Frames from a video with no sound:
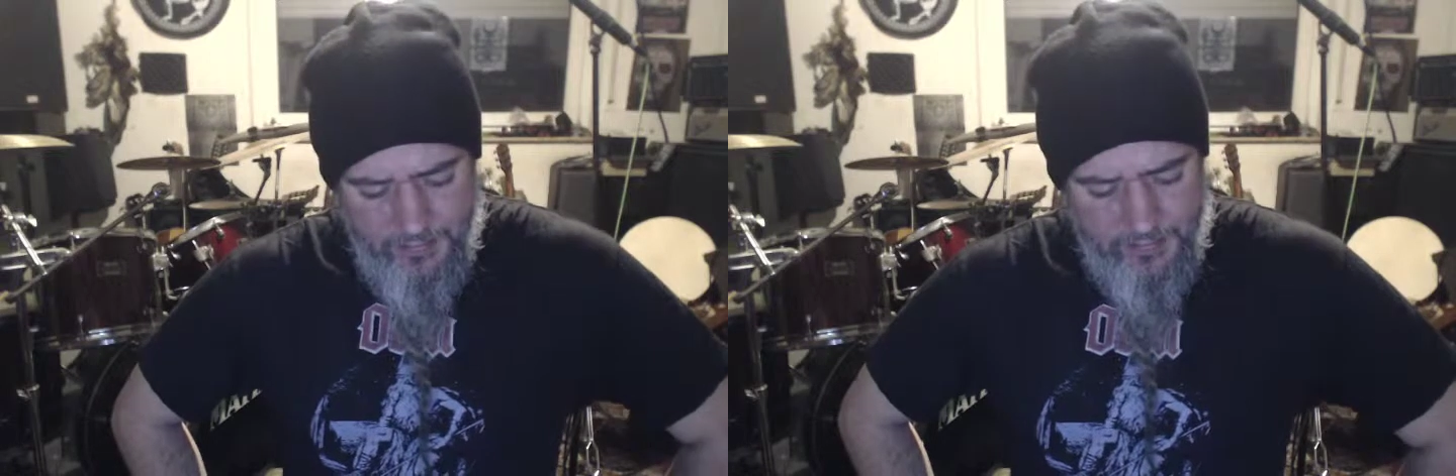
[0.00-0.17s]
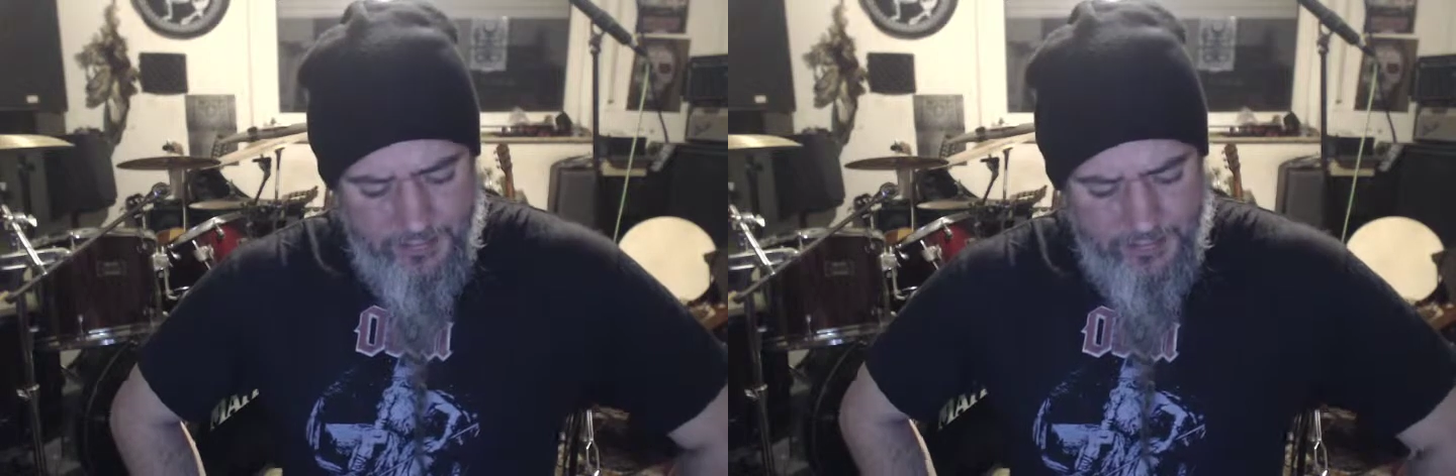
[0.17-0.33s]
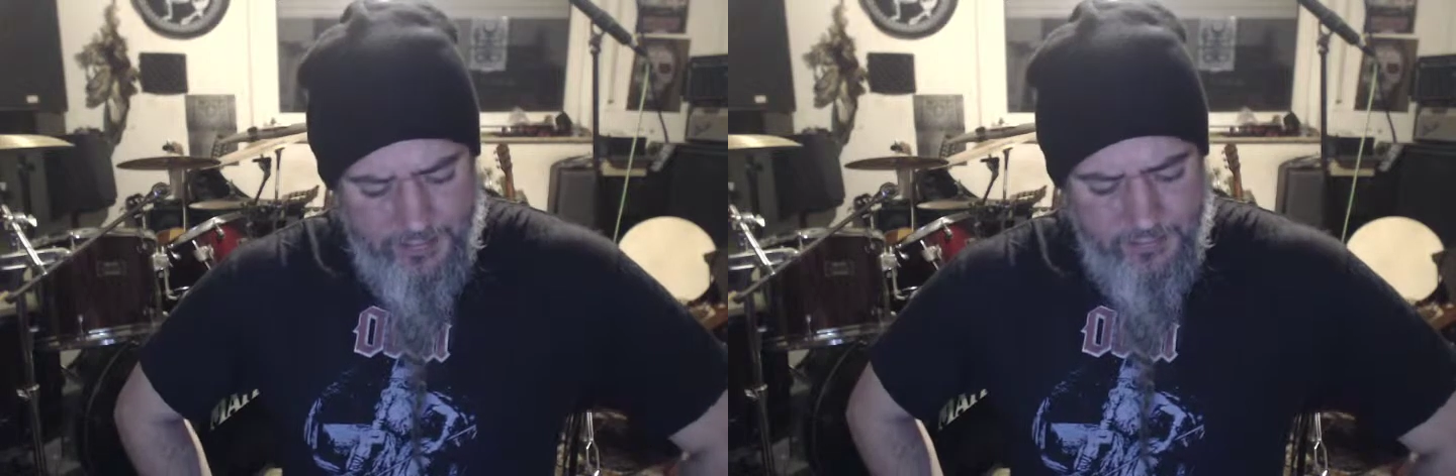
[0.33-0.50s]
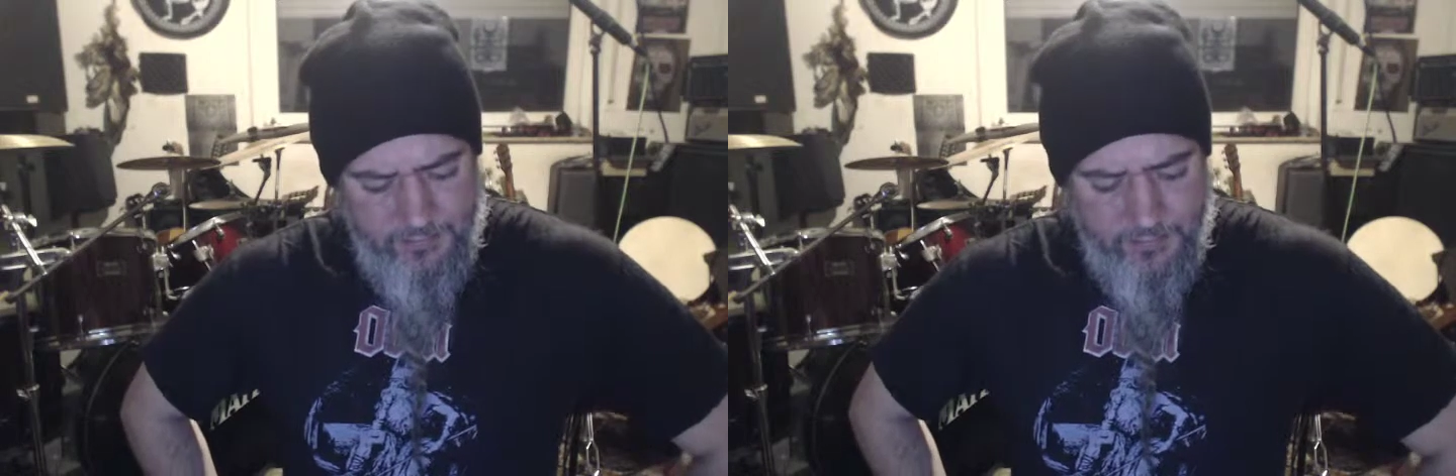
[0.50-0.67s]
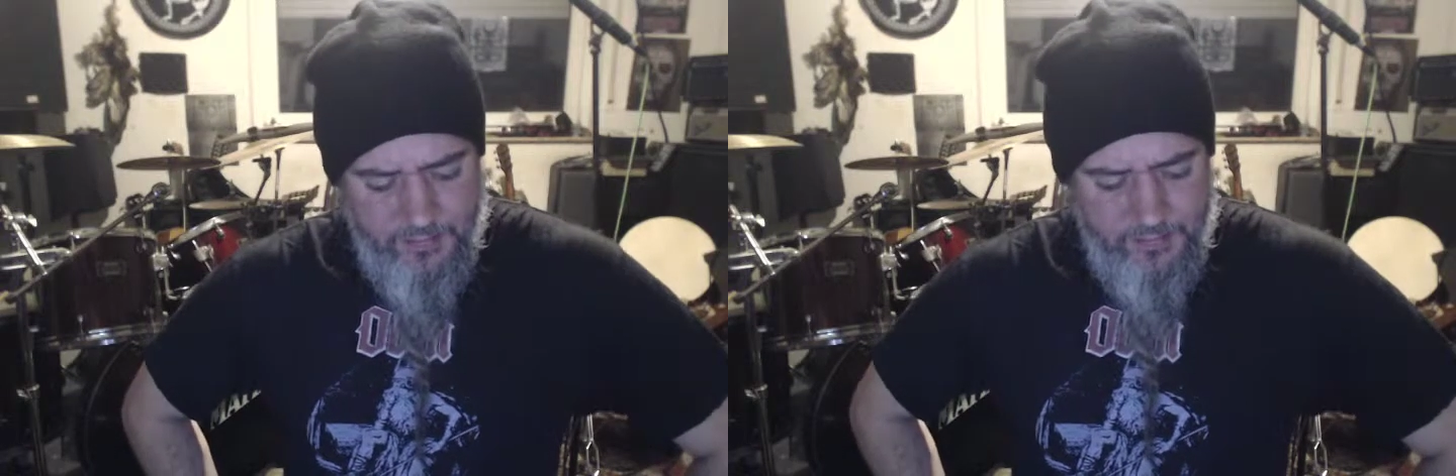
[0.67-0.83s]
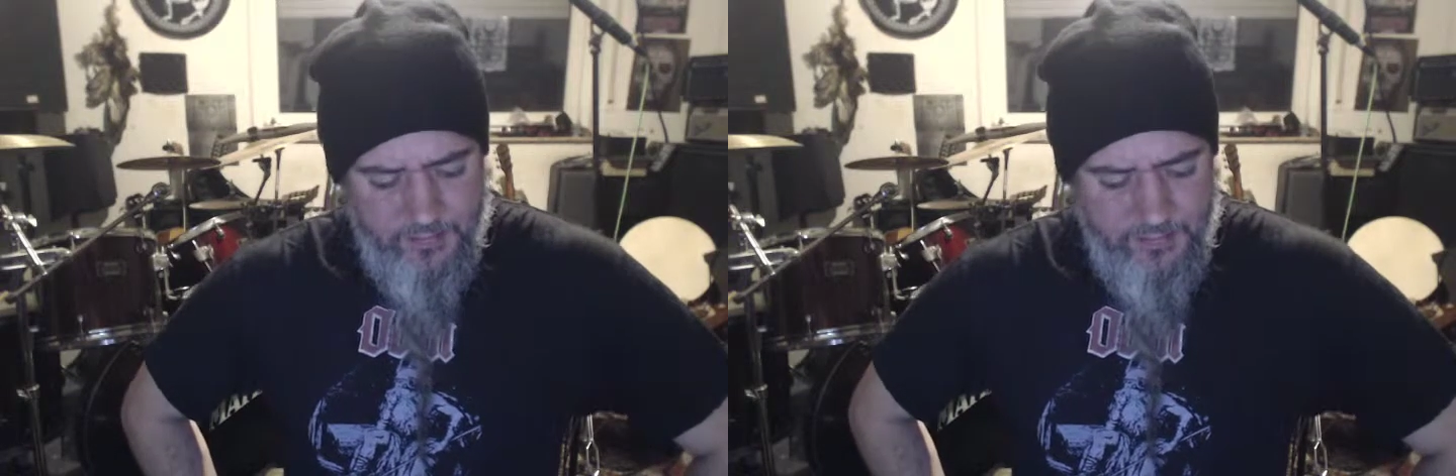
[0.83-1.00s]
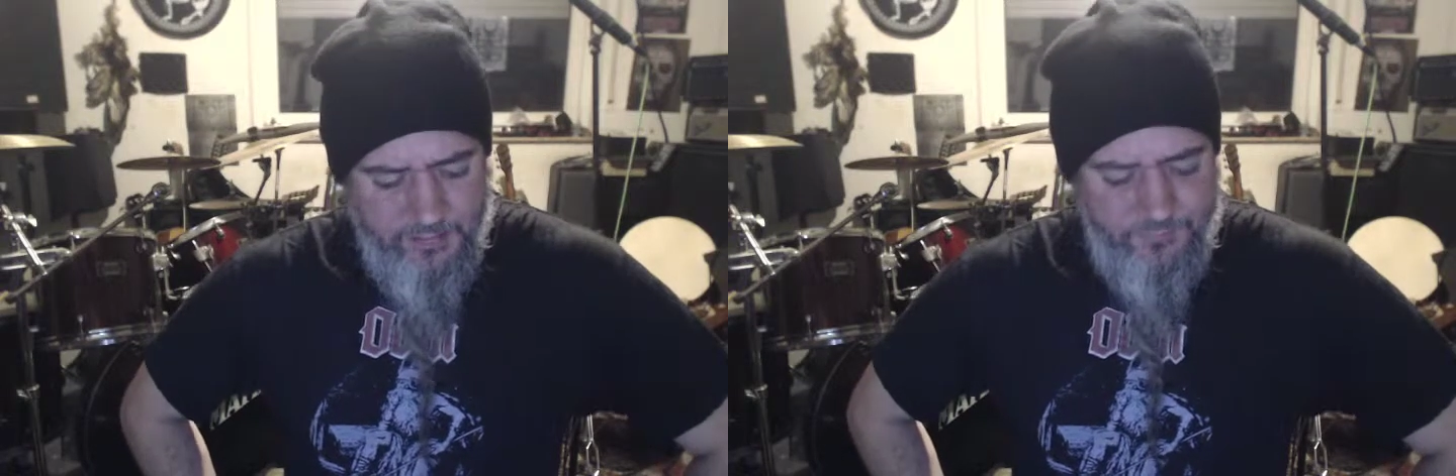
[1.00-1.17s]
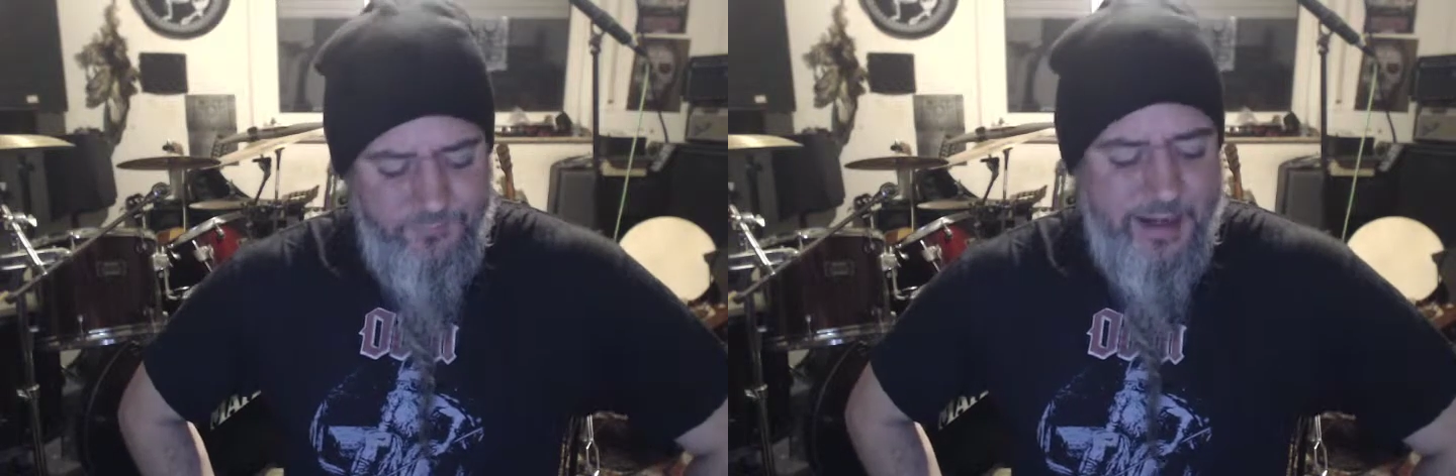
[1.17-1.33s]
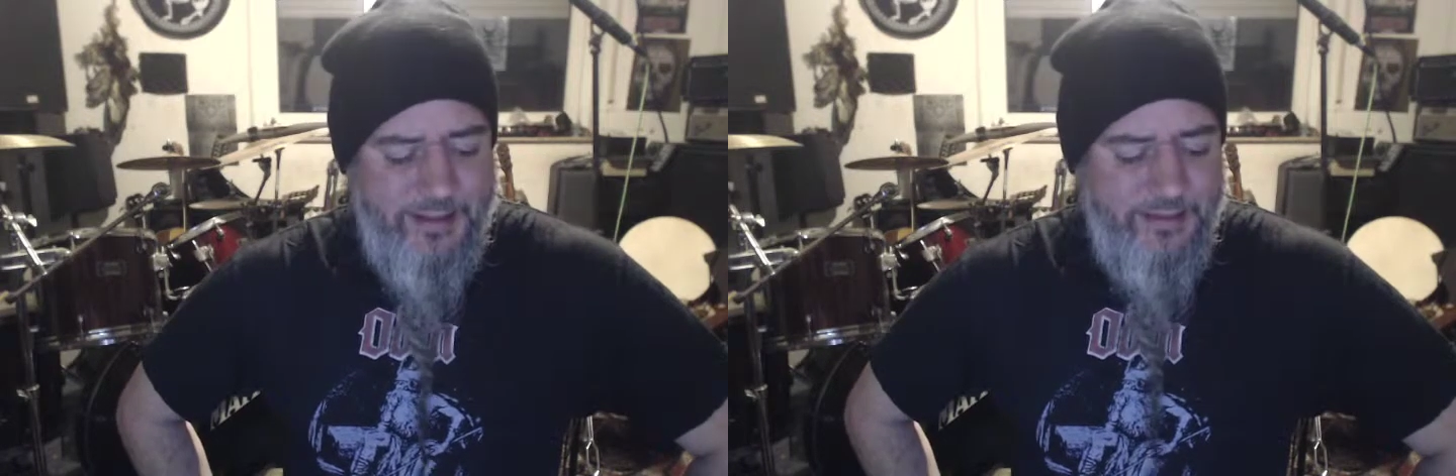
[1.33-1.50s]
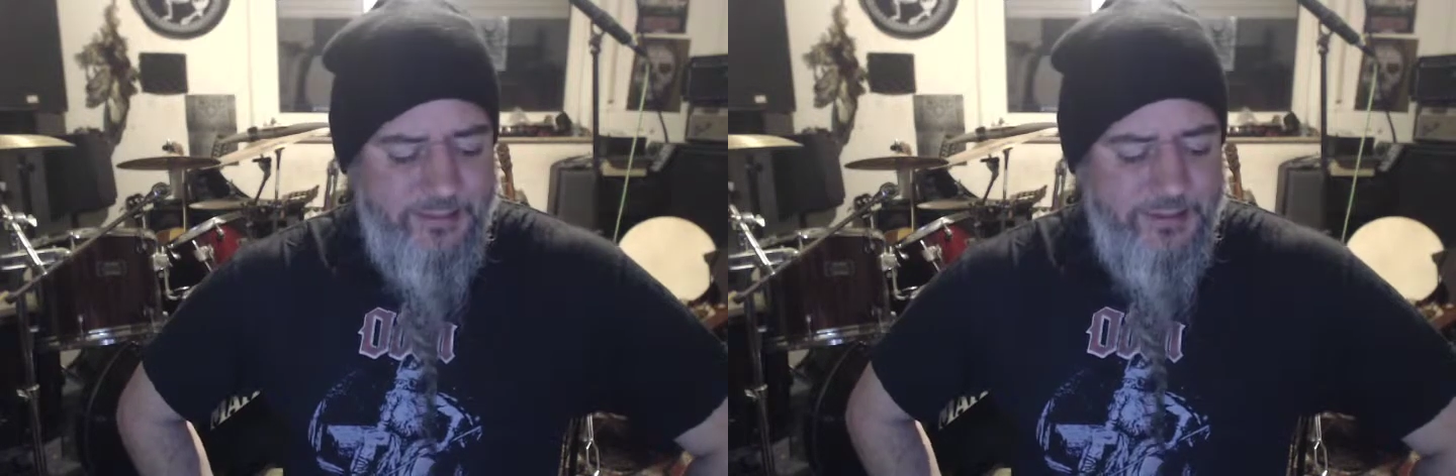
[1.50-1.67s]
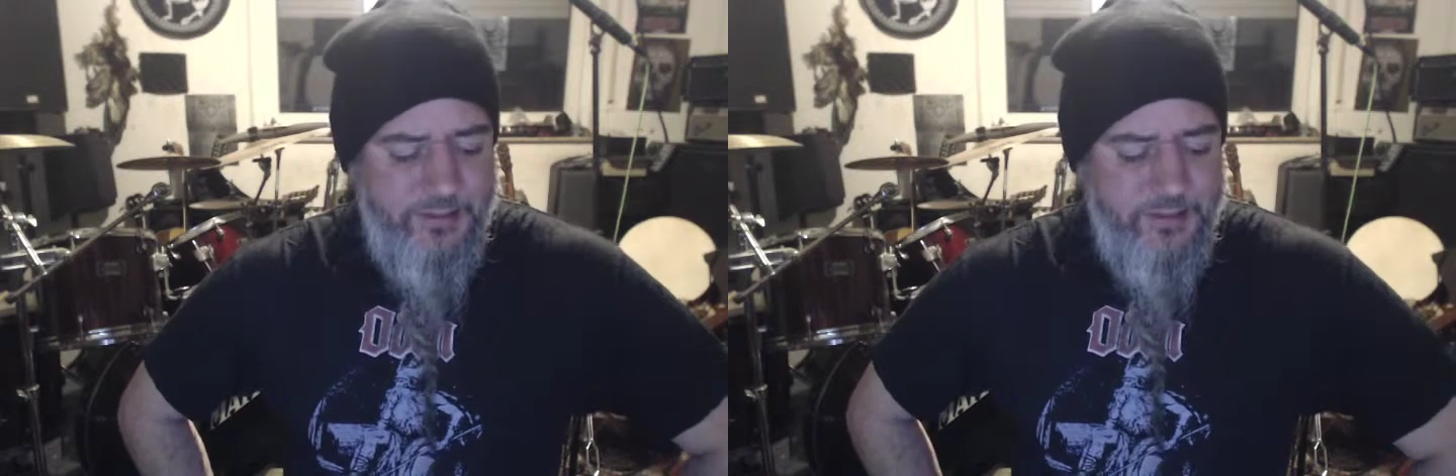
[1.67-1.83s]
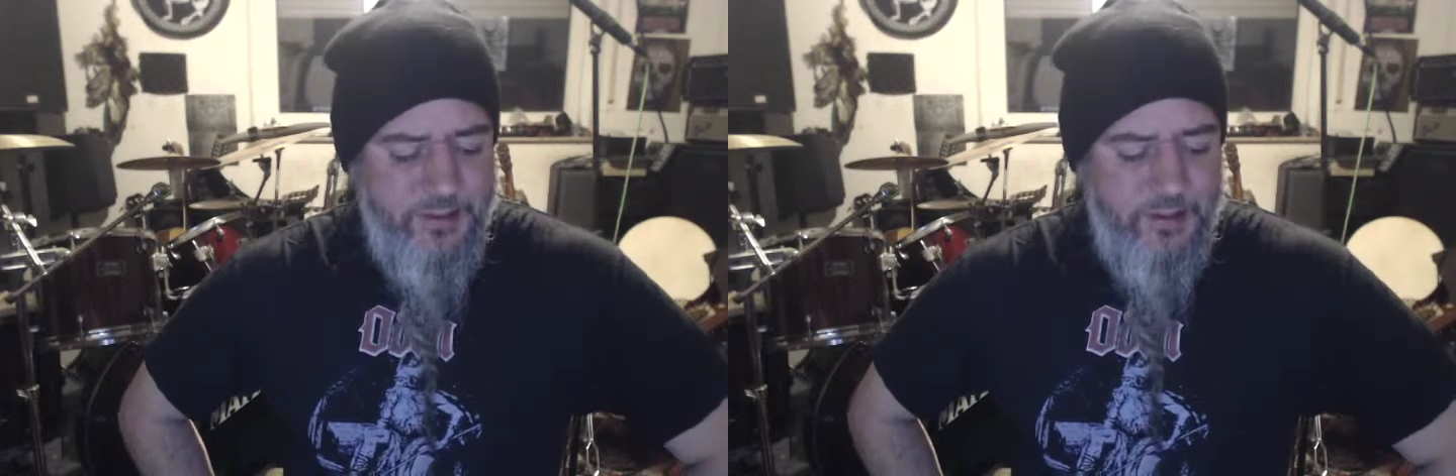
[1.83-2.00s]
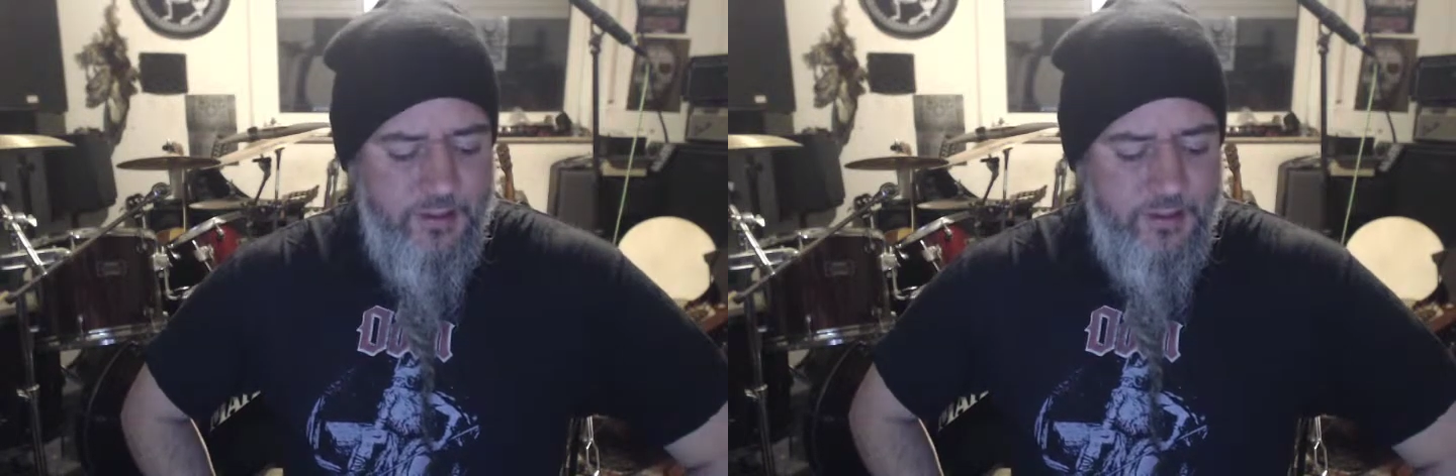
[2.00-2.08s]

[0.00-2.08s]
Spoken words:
And then finally there's